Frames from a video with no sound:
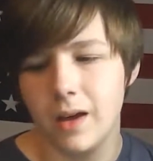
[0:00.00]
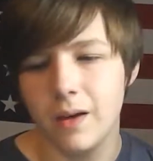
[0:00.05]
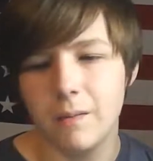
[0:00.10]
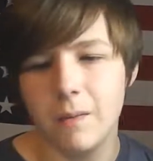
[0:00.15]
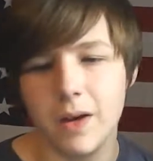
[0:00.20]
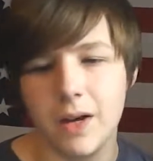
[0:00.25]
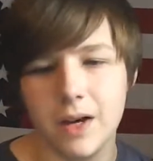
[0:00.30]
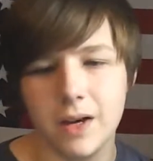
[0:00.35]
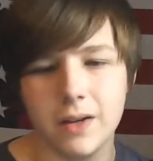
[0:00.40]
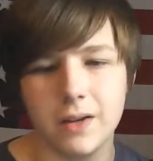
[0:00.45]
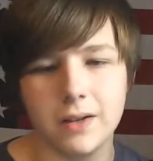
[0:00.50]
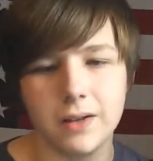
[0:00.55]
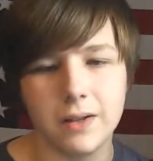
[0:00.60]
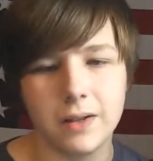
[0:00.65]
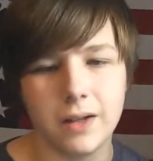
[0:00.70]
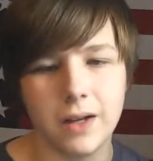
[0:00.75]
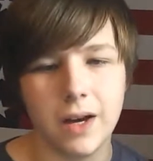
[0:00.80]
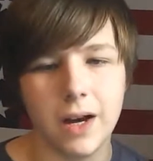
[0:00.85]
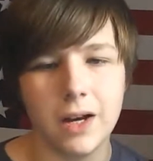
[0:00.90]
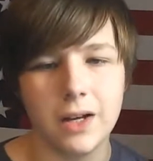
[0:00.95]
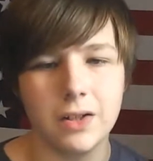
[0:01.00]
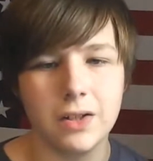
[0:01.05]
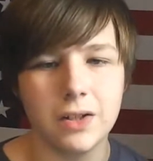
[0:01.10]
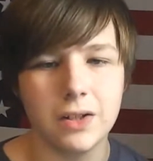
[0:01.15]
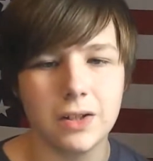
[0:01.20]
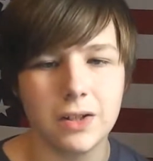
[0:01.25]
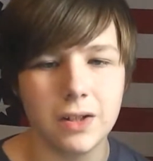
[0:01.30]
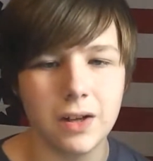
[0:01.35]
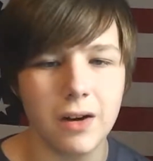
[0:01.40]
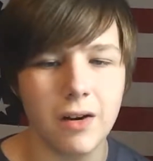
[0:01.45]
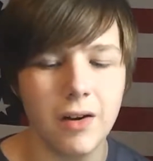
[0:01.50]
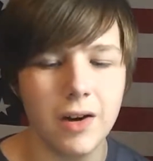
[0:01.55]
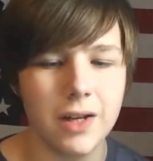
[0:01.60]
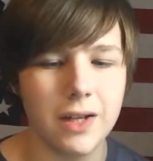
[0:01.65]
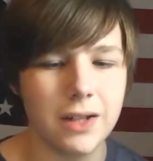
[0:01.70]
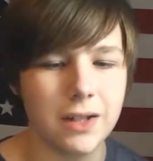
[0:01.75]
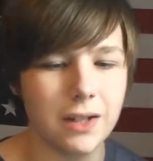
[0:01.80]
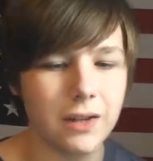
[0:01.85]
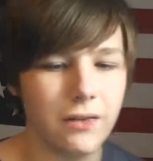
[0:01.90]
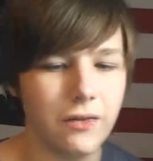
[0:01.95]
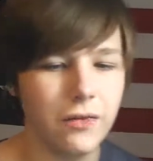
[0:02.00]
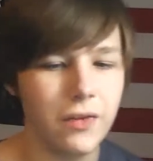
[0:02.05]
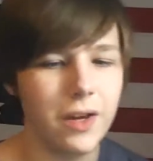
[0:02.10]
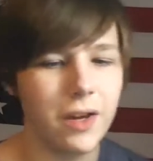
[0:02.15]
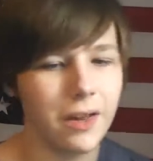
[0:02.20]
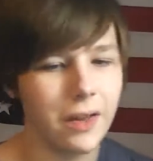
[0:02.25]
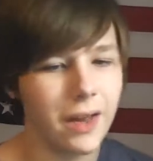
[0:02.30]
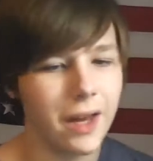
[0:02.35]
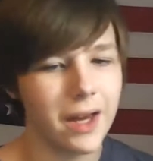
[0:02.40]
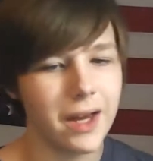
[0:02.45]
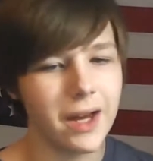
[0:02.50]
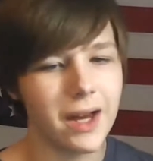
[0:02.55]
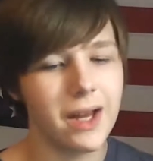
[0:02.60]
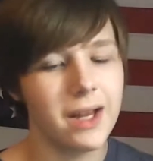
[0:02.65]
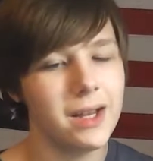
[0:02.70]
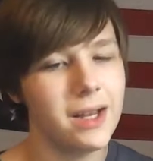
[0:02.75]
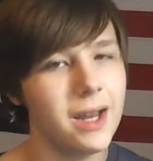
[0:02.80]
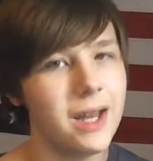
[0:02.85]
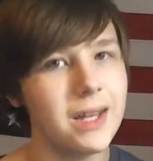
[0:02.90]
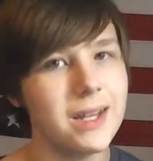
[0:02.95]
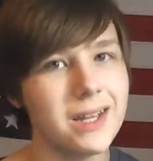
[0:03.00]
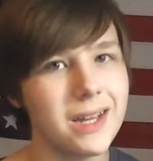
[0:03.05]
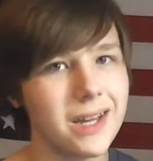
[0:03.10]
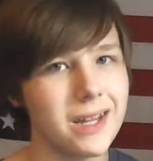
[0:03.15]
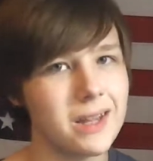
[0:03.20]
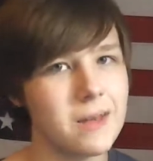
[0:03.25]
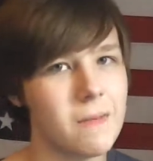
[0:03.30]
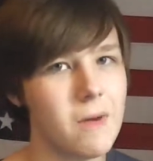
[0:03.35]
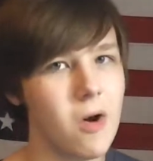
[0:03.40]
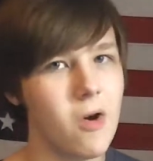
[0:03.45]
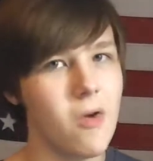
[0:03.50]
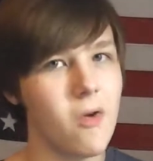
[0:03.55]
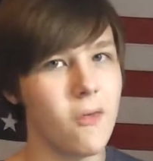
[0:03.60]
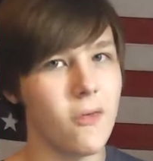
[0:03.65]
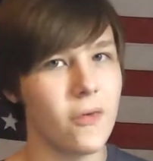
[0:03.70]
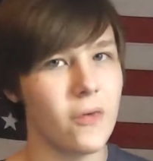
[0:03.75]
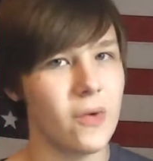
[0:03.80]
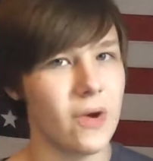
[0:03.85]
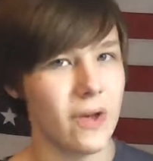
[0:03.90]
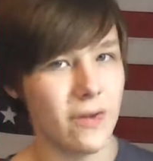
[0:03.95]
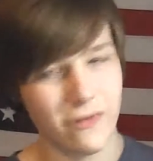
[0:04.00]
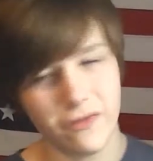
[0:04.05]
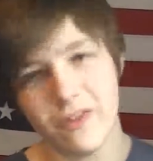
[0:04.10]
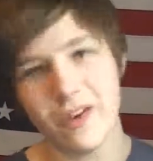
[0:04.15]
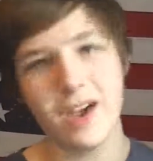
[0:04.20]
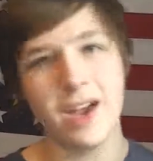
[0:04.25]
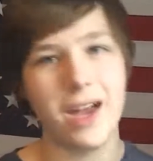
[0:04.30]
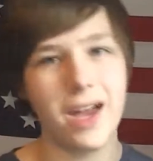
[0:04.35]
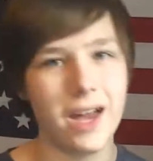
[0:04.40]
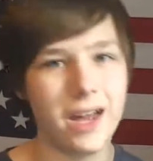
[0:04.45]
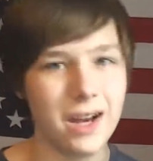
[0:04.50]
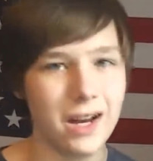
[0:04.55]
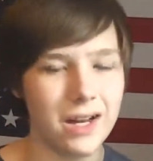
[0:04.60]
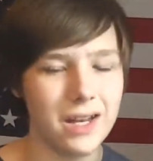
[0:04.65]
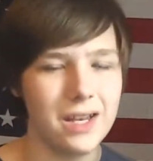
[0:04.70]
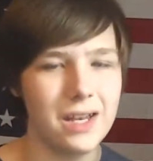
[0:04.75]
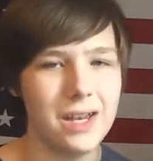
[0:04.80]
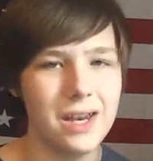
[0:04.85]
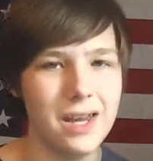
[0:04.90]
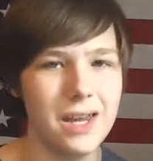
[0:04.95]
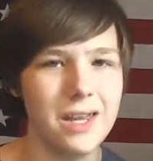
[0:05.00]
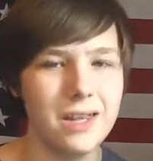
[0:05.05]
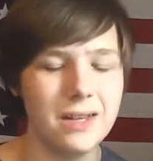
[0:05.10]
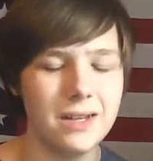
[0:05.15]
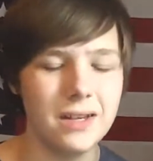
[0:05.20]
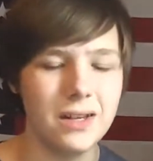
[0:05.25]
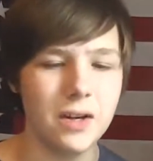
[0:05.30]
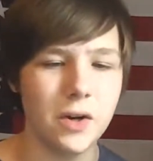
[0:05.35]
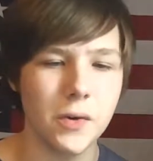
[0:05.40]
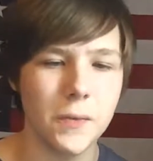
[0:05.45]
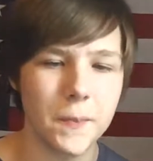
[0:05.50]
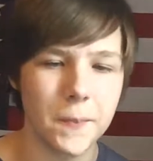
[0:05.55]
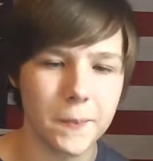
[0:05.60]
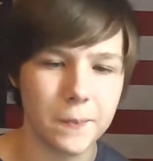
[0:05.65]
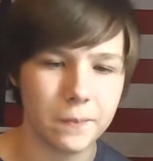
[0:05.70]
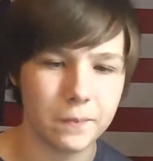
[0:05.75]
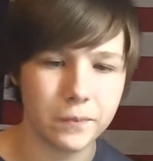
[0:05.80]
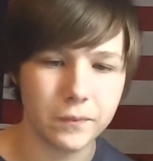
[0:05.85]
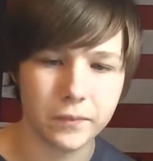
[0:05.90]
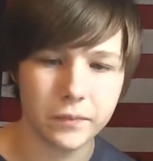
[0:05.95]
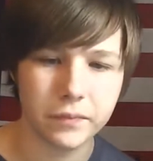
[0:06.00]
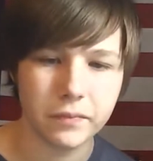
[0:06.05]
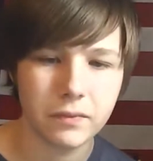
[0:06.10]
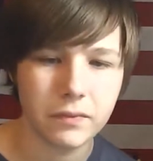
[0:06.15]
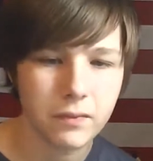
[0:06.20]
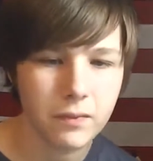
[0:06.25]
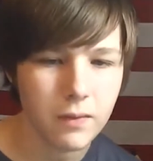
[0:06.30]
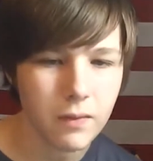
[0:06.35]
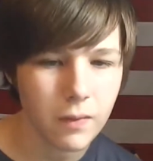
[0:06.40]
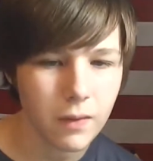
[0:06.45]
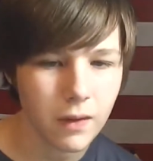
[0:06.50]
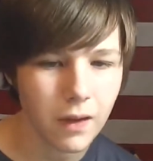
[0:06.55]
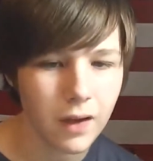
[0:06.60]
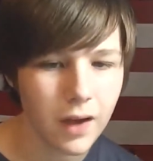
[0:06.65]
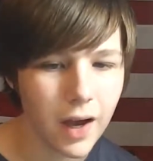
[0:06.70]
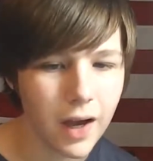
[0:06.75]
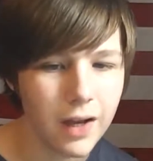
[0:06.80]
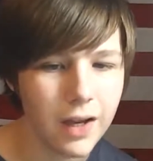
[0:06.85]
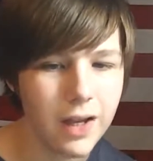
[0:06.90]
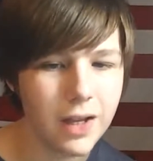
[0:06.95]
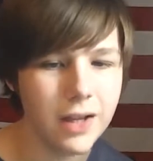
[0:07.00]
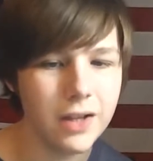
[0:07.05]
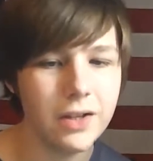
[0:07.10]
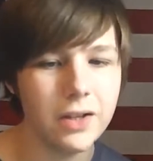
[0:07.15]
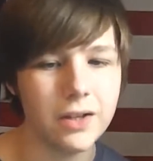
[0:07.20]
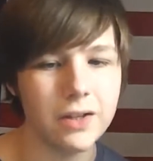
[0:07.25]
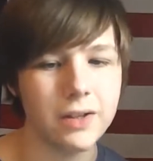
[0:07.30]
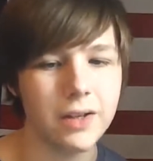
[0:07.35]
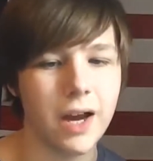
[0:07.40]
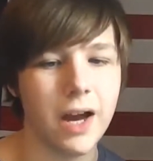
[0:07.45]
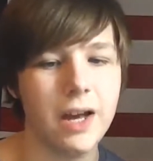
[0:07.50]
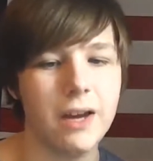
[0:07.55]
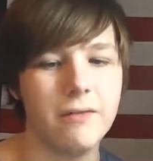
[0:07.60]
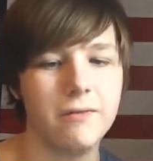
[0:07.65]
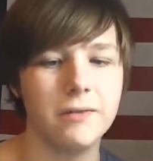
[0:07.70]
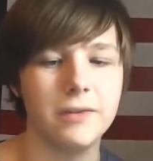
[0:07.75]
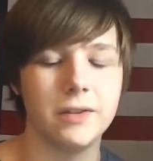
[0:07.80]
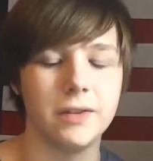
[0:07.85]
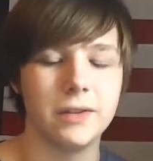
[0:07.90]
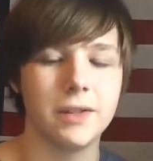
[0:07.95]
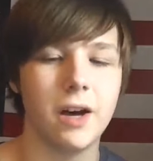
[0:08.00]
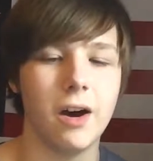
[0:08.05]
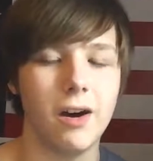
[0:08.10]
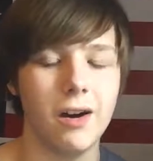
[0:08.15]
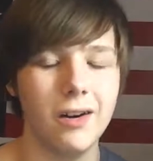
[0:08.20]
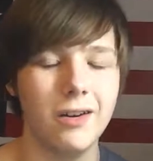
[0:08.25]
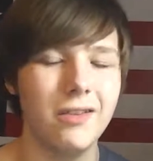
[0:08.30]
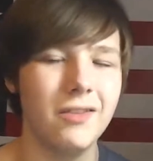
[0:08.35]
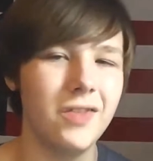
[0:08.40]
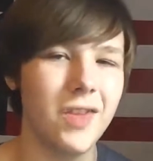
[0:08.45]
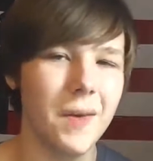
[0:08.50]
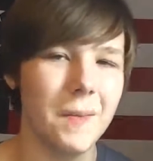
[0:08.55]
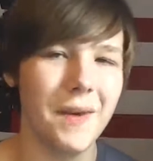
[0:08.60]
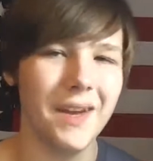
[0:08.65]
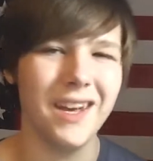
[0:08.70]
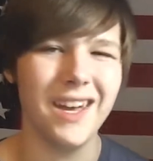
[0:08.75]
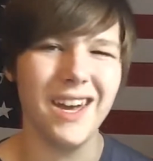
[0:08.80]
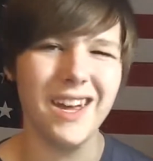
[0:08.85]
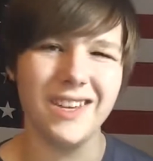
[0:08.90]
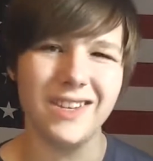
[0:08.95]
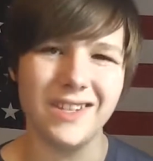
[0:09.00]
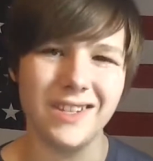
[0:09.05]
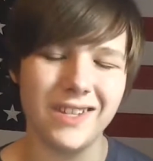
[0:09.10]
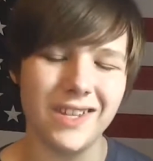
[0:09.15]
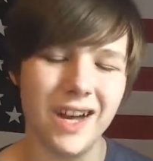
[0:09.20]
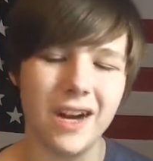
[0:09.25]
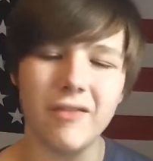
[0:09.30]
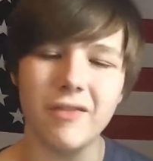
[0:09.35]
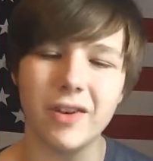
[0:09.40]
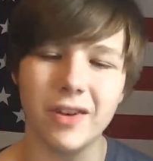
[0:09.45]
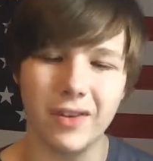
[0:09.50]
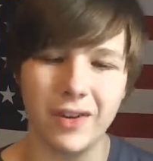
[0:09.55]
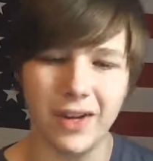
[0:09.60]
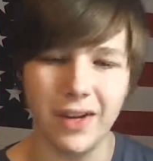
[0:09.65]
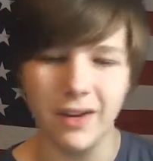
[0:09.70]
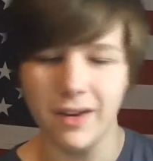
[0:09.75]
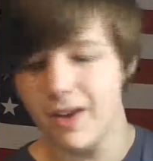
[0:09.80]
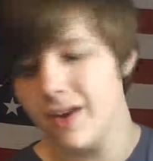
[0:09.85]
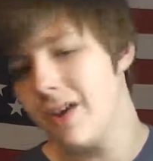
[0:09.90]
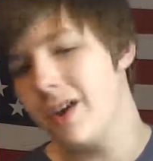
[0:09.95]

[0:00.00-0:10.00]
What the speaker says: because I just honestly feel like I need to get them over with, and I need to just kind of conquer them, I guess? Not really.